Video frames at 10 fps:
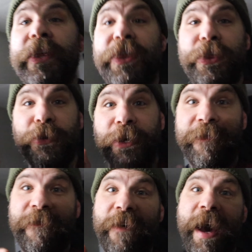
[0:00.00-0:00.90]

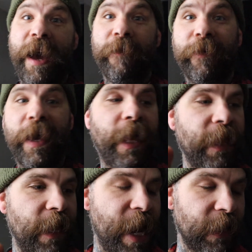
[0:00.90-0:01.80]
35,
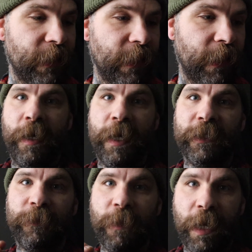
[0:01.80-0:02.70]
and that
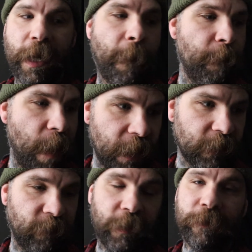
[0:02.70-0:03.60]
has made a
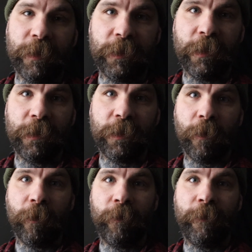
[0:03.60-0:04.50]
massive difference.
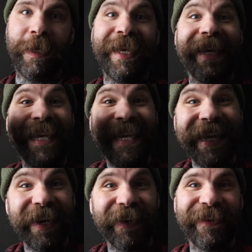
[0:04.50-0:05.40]
So
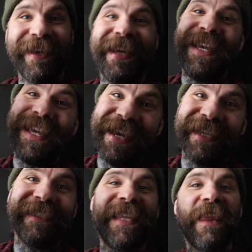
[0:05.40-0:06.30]
here
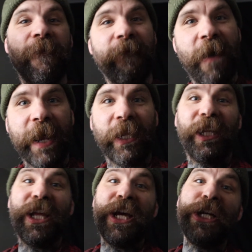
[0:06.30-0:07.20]
is the
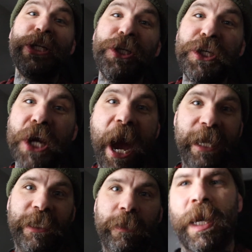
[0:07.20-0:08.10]
final shot.